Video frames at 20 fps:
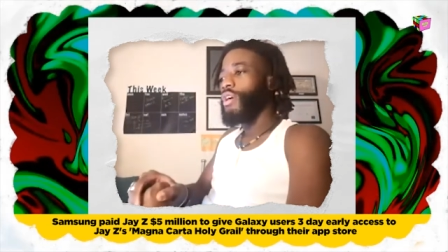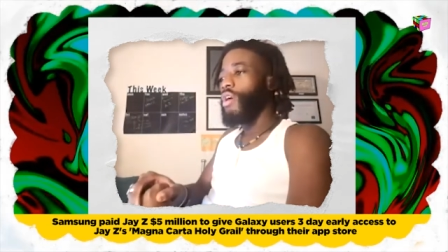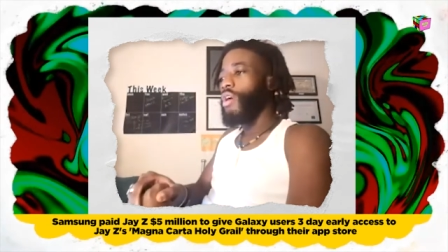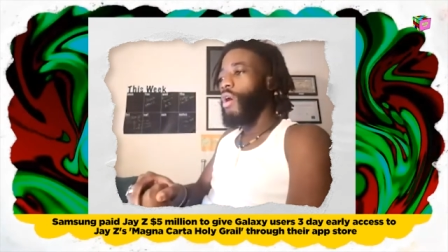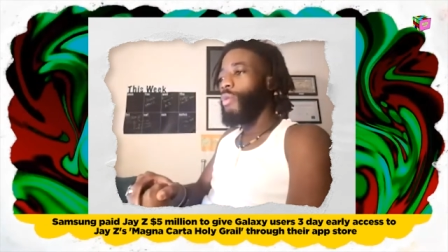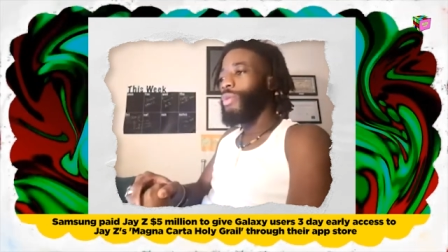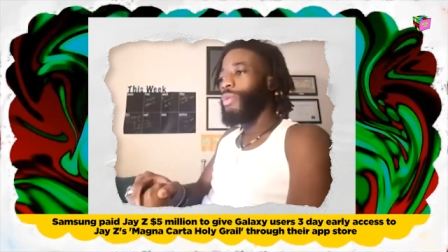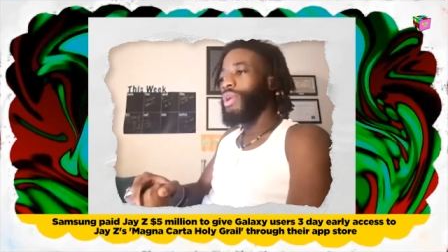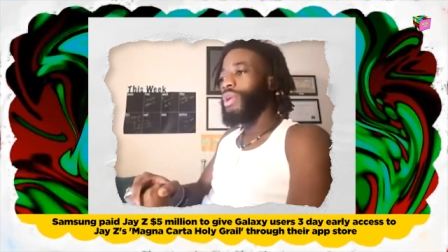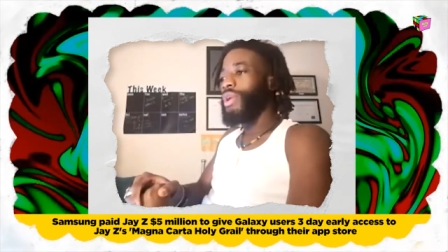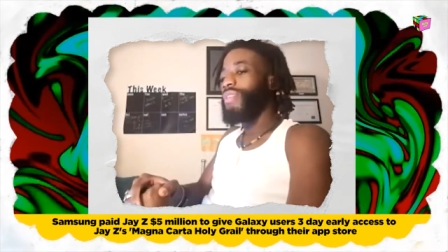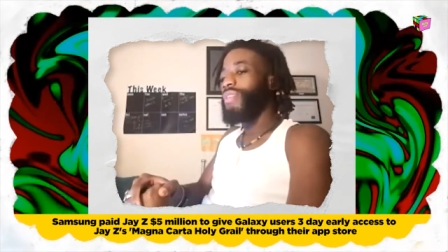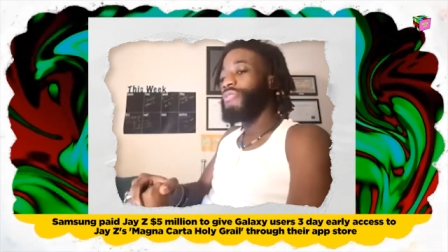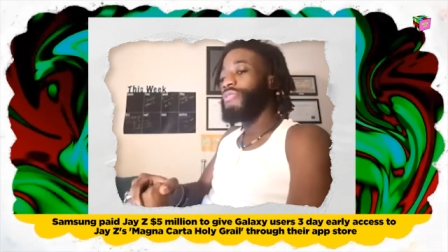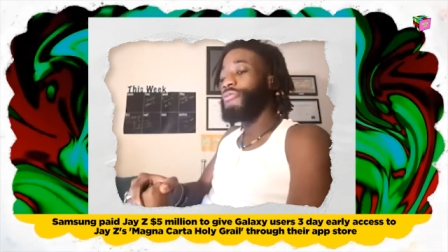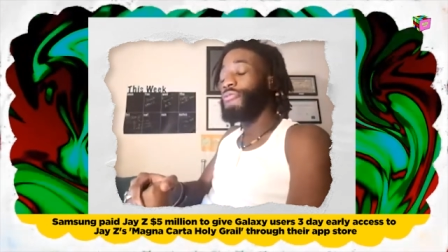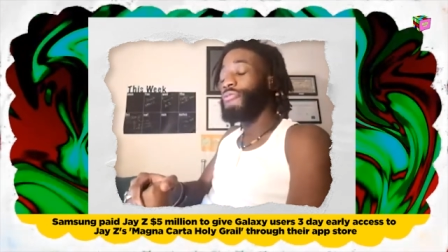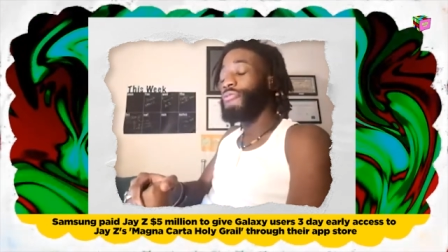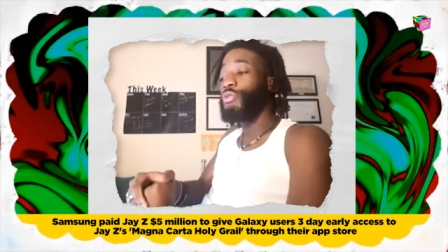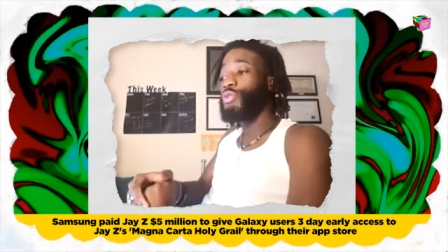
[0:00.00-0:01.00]
of whatever
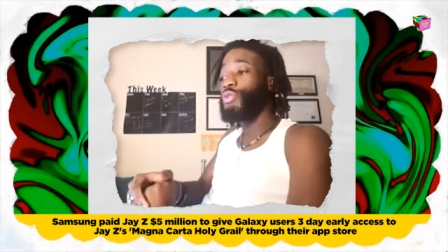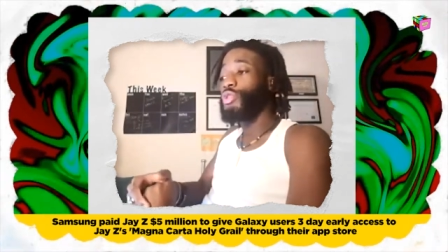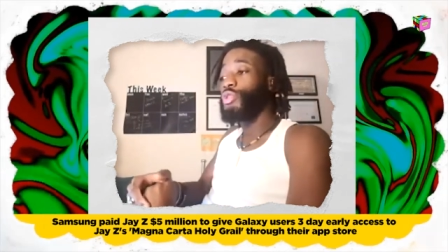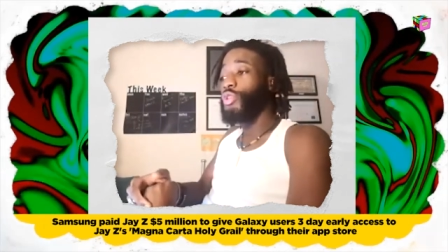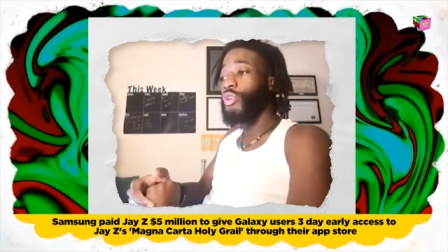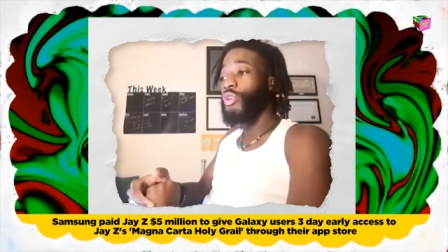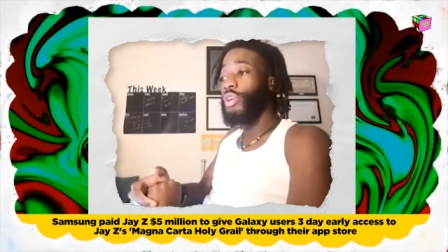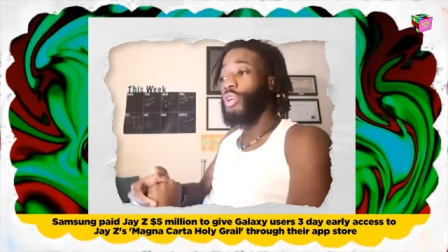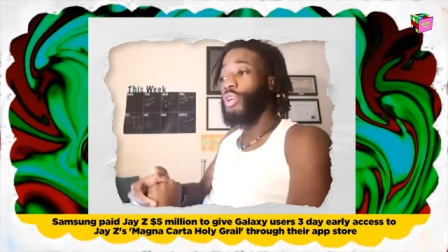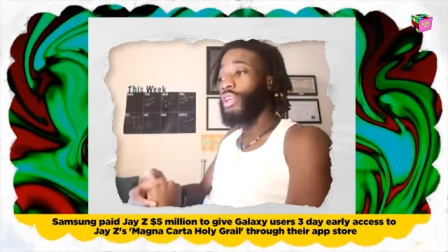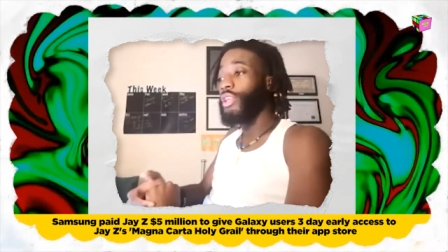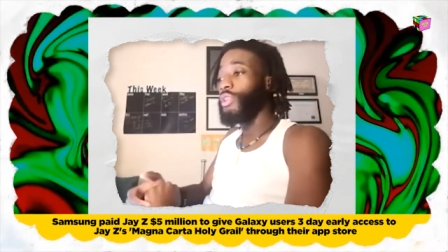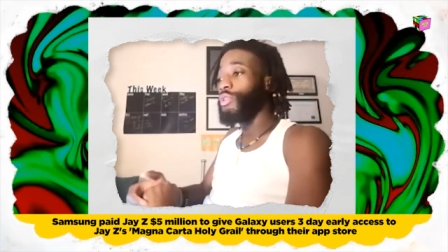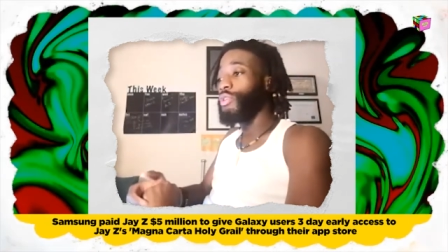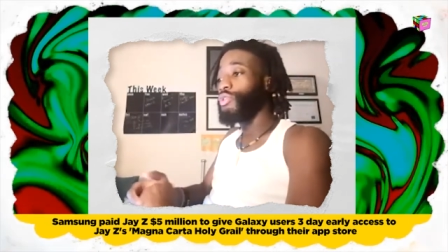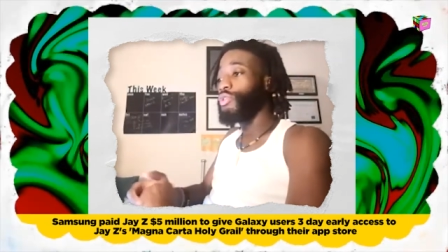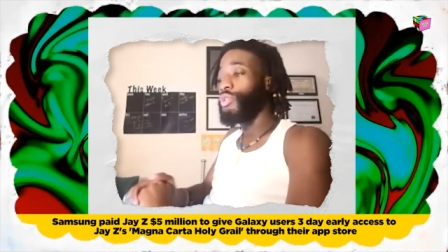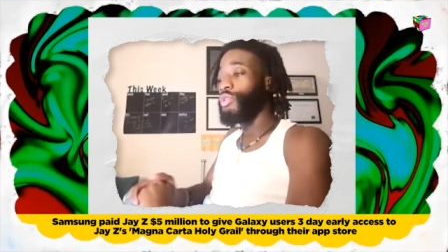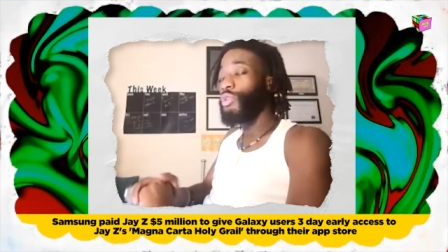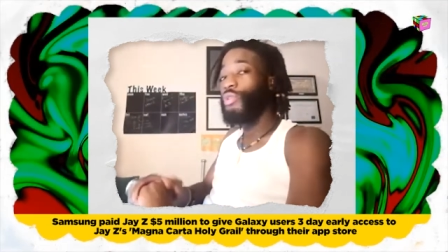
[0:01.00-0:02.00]
field you're in,
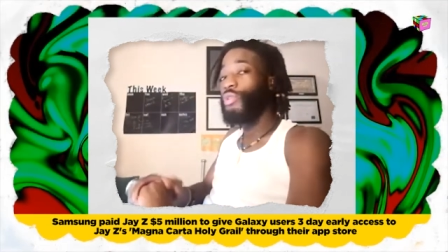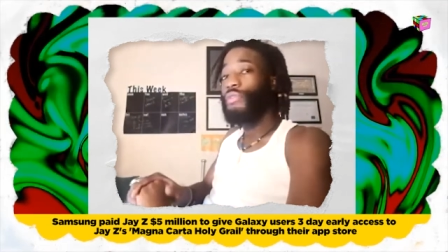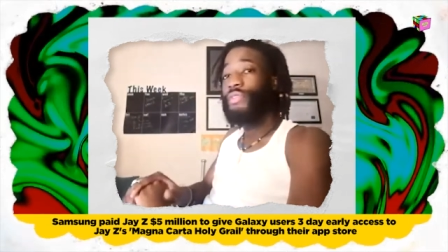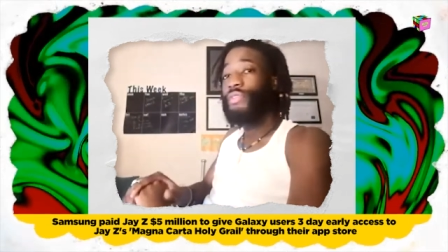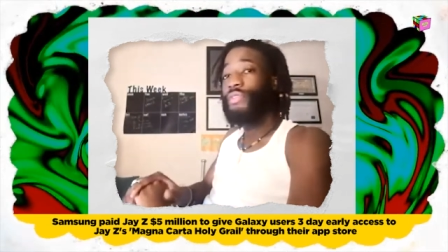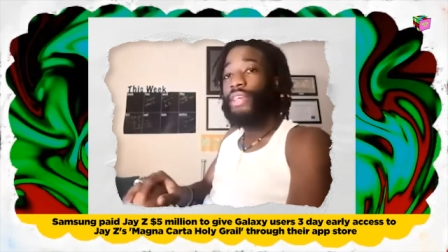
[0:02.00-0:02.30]
you sort of